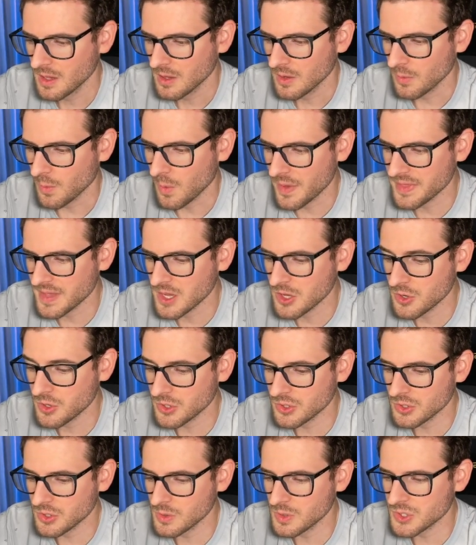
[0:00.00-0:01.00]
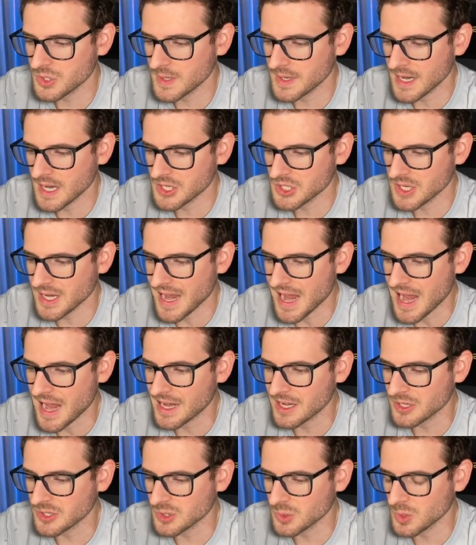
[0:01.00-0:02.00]
one thing you can do is you can actually add
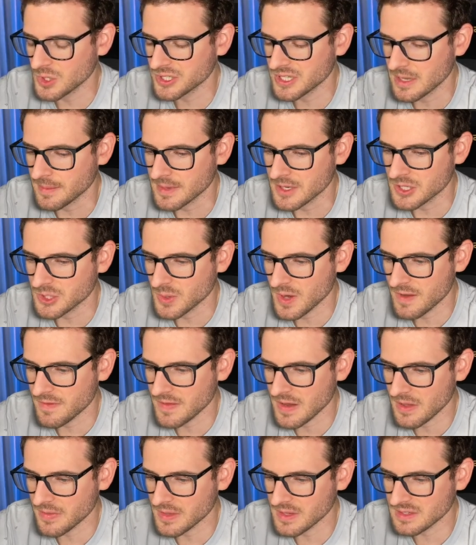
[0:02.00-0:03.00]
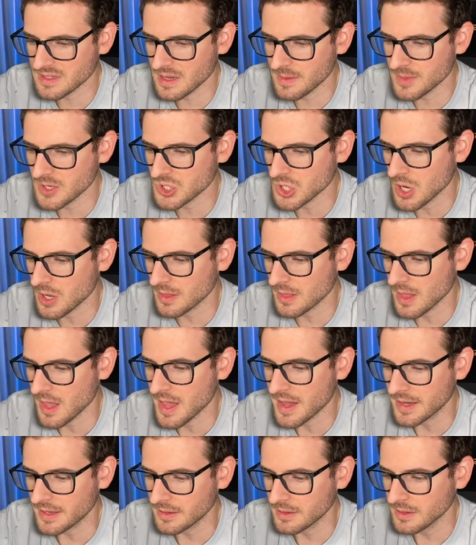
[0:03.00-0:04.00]
a source image. So I found this image
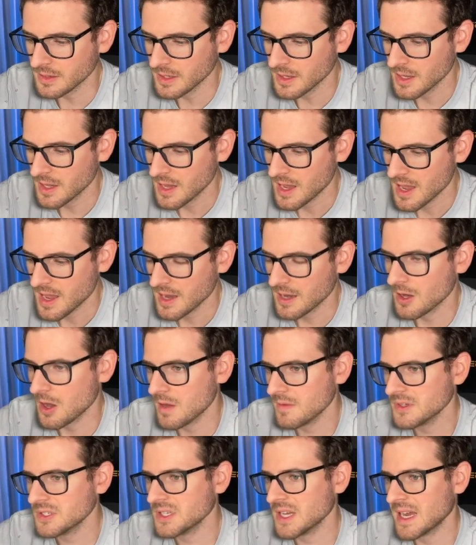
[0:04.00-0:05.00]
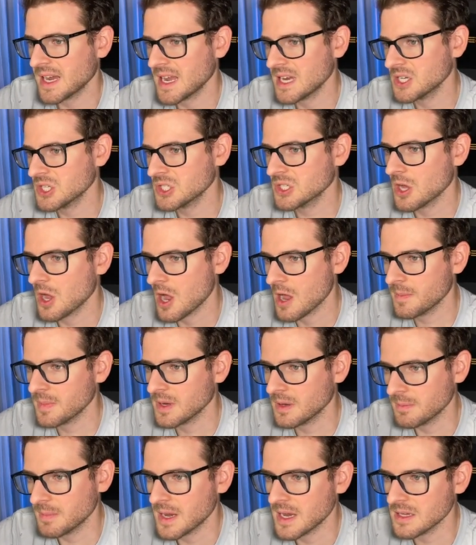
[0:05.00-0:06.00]
online, and obviously I can't just copy
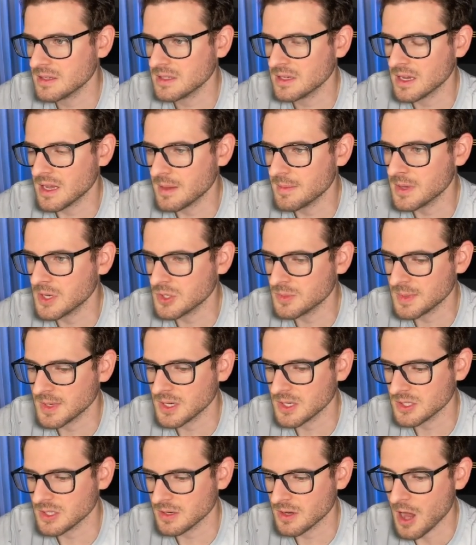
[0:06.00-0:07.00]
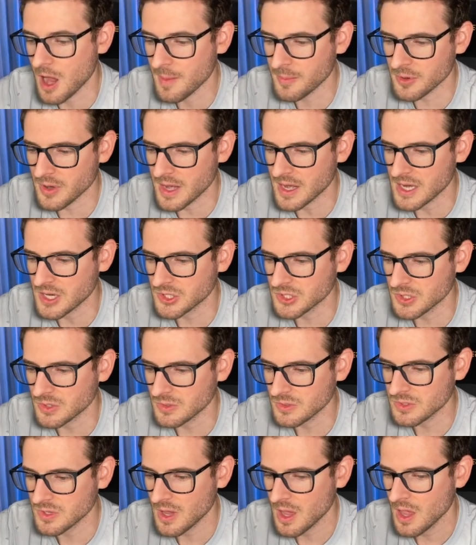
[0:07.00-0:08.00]
and paste an image because of copyright
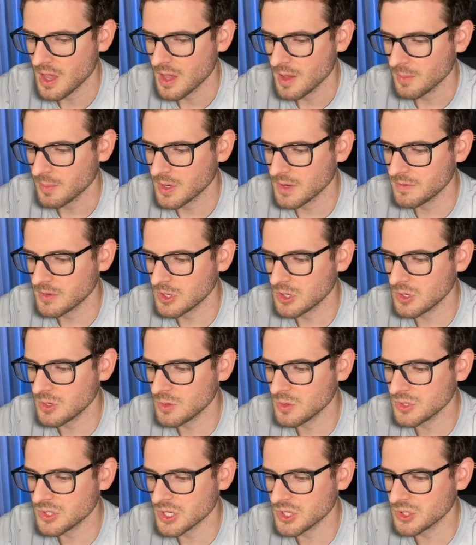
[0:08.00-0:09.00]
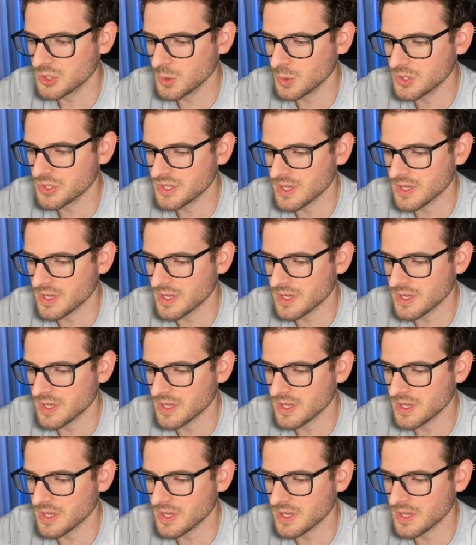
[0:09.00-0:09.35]
issues, but if you use a source